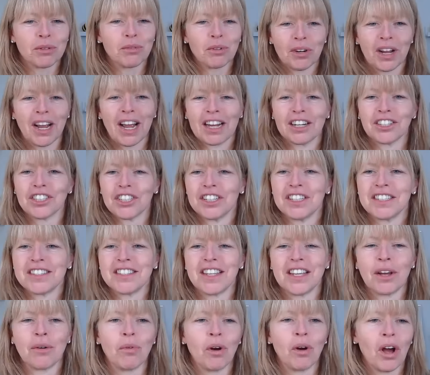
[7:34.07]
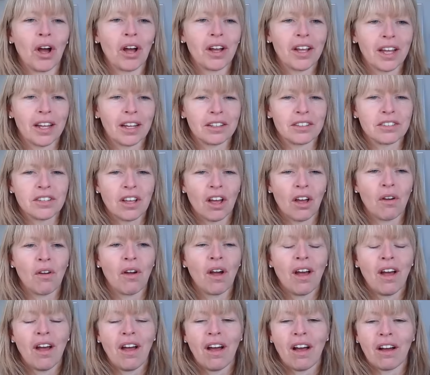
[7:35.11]
I want to actually see it working. So
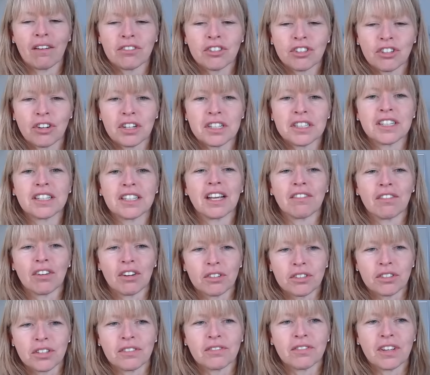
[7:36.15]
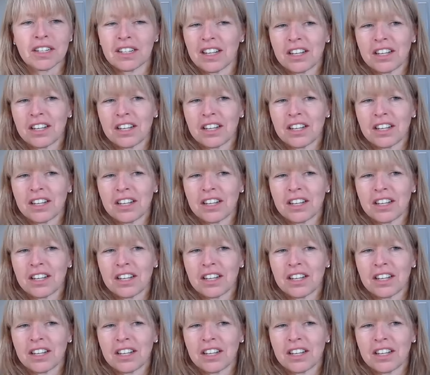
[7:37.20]
I've tried to give lots of,